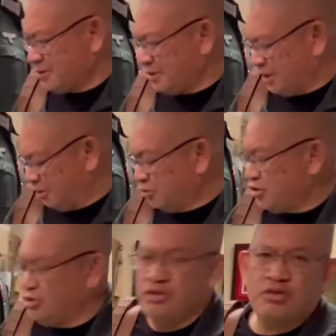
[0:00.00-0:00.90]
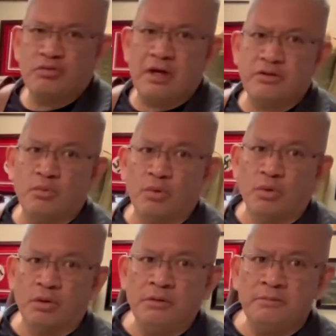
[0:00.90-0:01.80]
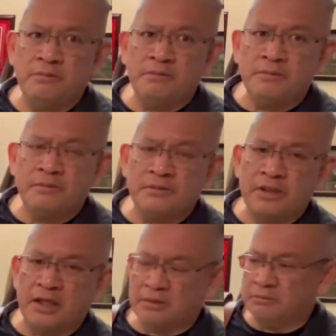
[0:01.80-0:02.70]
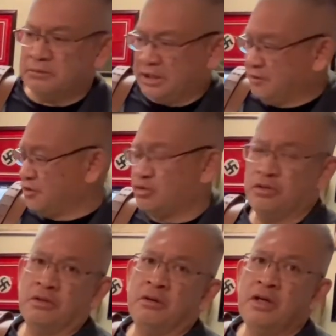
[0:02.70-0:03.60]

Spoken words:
And it was used throughout the war, even during the